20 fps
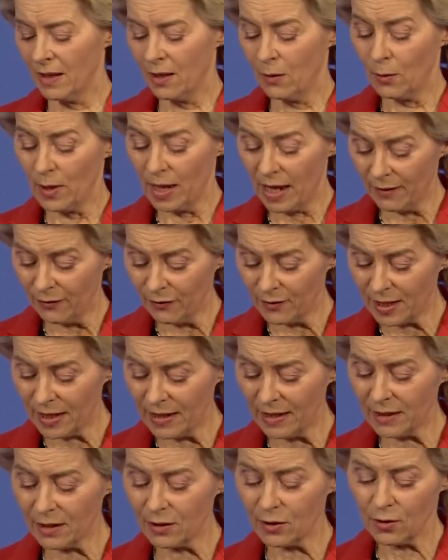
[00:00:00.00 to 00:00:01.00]
We have
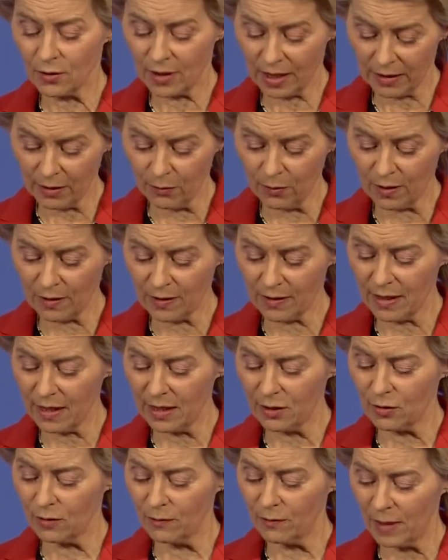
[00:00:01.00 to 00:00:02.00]
taken, together with
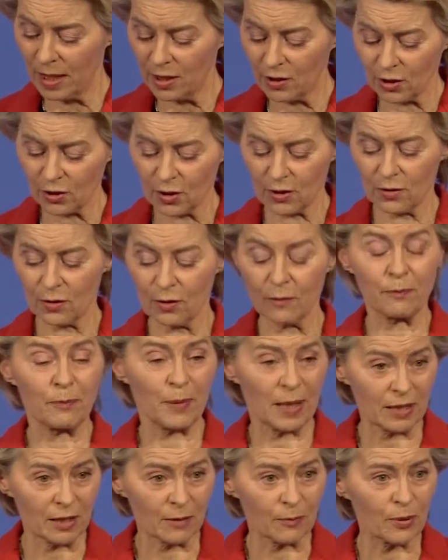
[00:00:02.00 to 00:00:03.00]
NATO, measures to
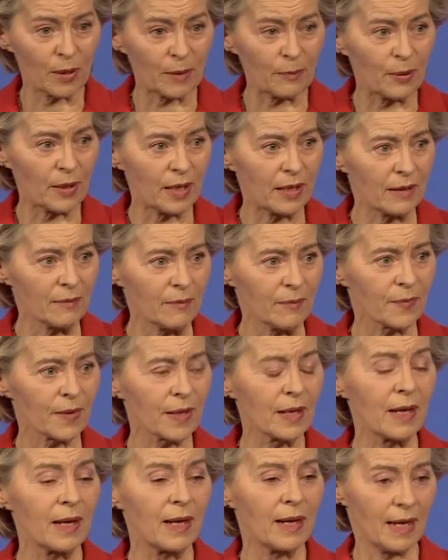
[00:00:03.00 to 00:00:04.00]
better prepare
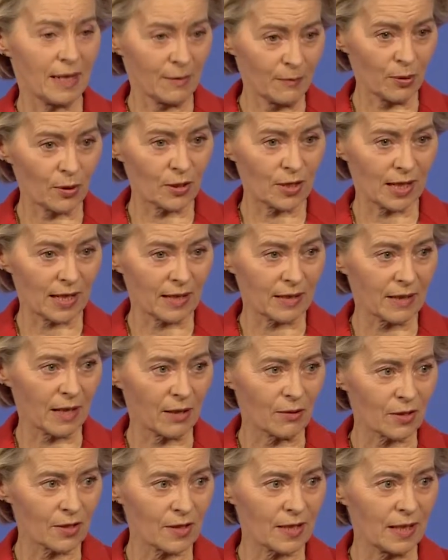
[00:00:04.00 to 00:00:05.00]
and protect
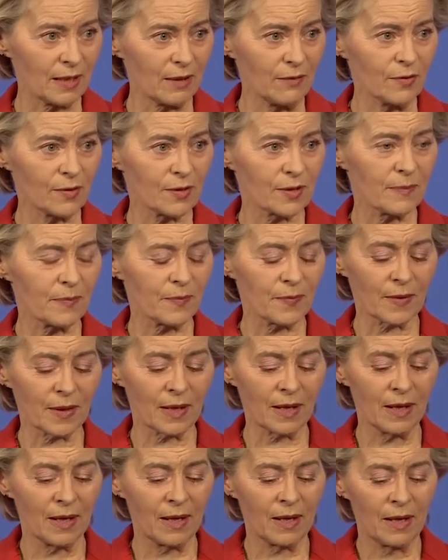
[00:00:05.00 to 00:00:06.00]
ourselves.
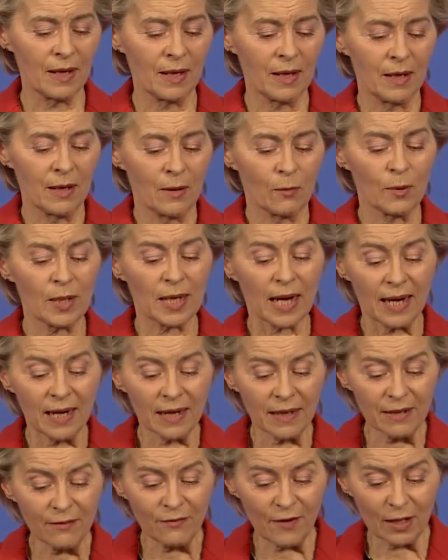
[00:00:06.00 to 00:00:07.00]
We
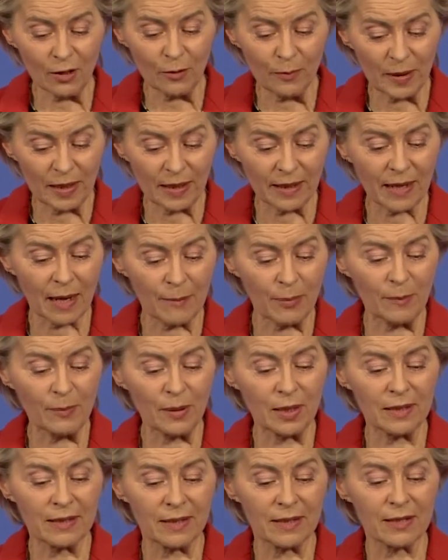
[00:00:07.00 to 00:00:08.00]
are developing
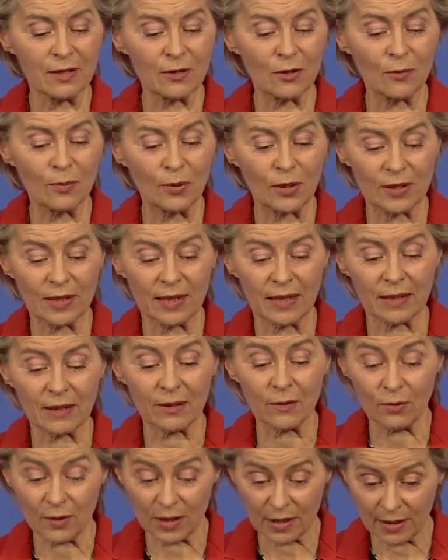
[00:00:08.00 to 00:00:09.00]
capabilities to
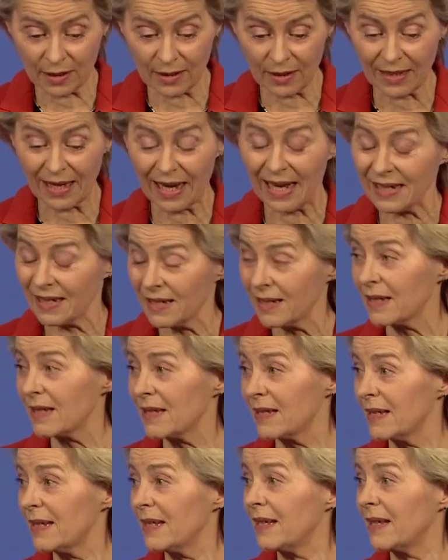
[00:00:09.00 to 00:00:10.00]
protect critical
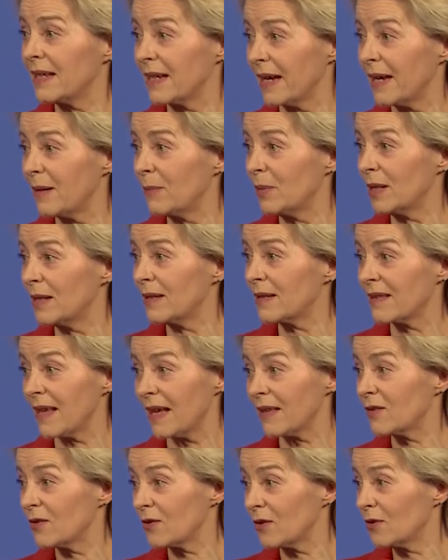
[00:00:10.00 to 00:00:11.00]
undersea cables.
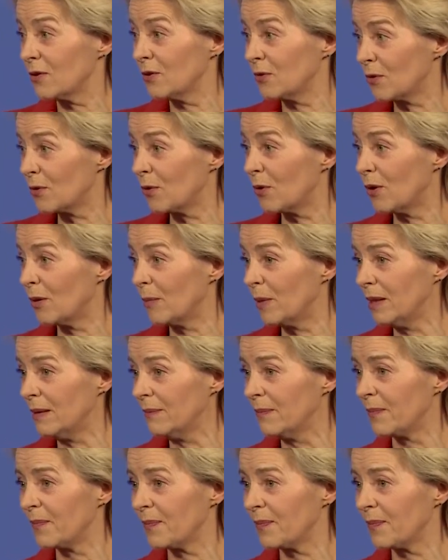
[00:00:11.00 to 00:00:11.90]
That's the new normal.